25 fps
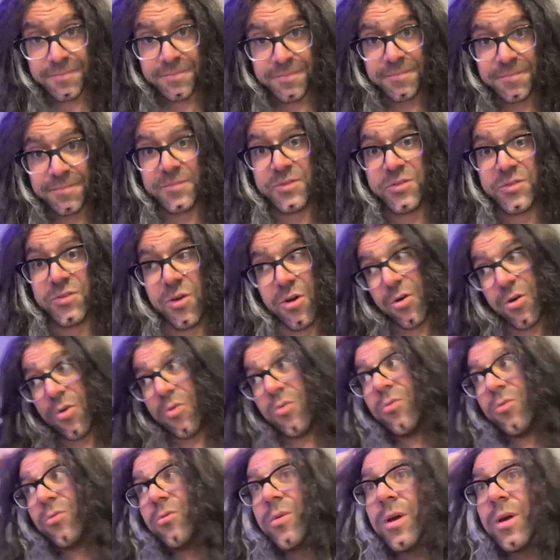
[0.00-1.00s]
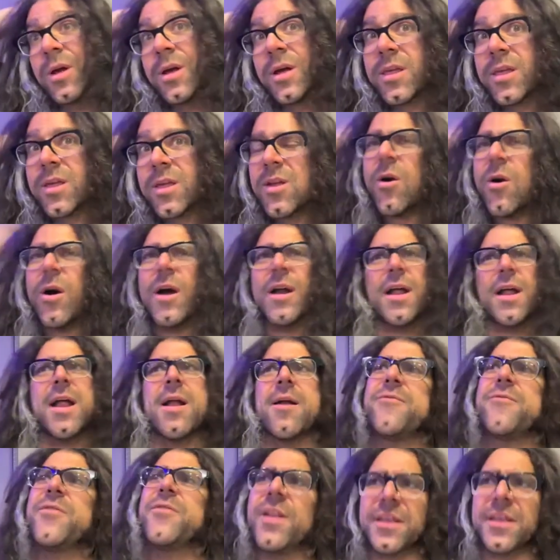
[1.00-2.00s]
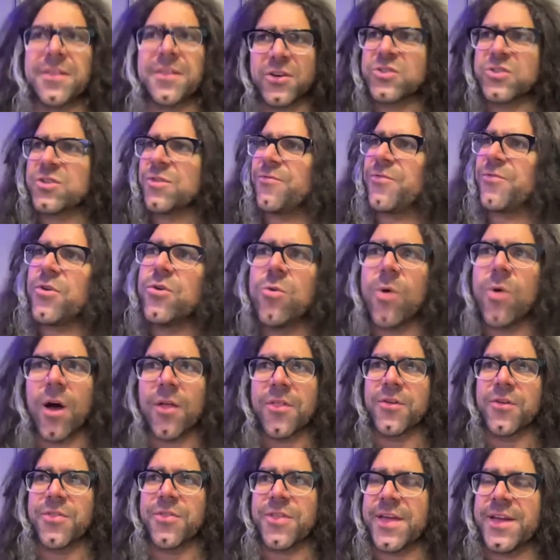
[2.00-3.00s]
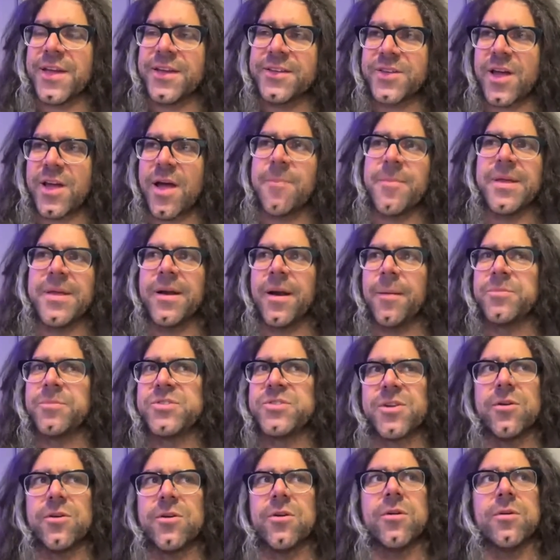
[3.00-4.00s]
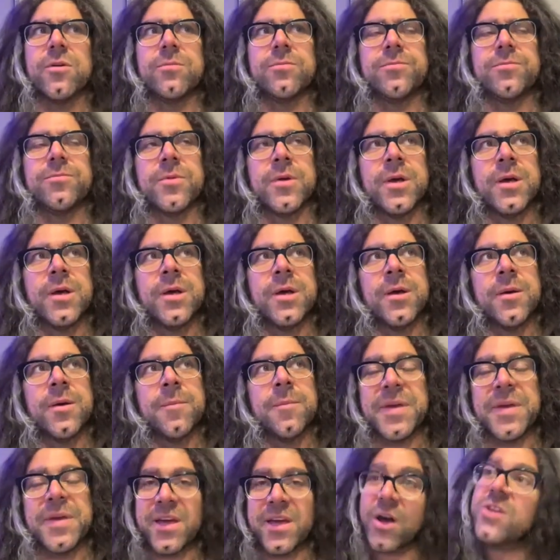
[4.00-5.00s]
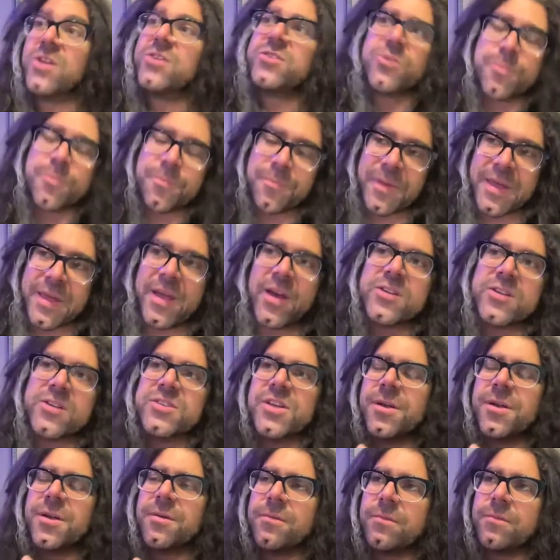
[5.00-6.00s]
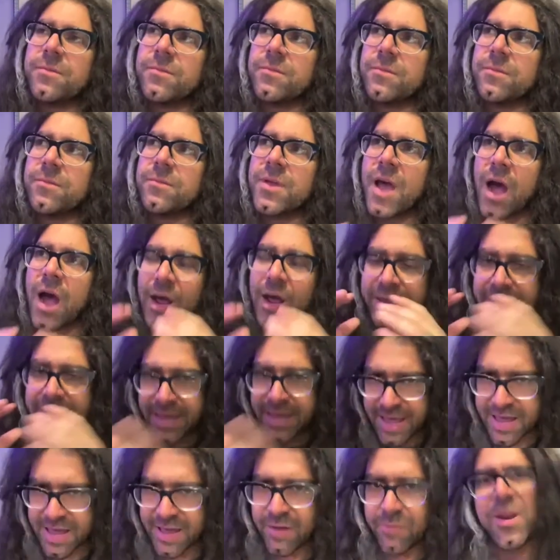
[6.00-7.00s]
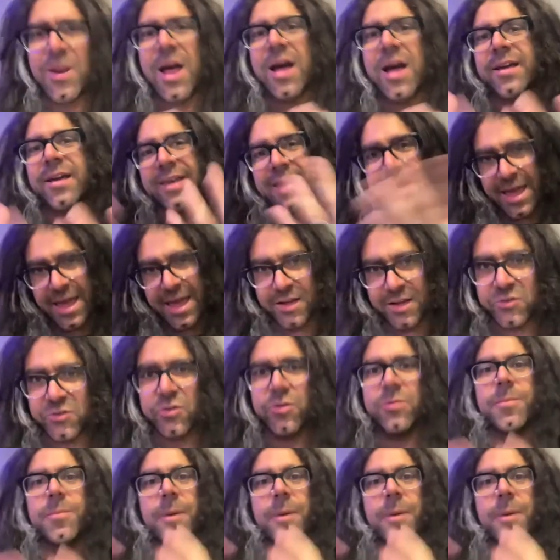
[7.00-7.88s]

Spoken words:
So, and I feel like there's a few other things. I mean, I'm still, because it got not canceled, but